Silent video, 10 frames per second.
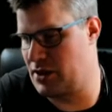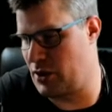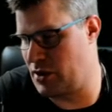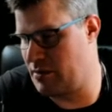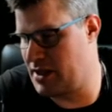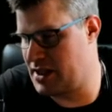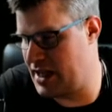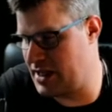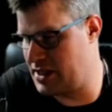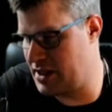
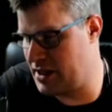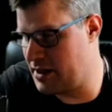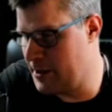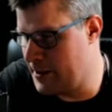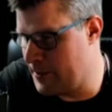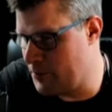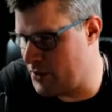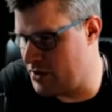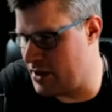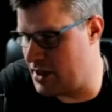documentation.
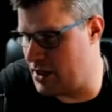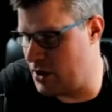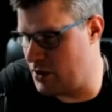So the no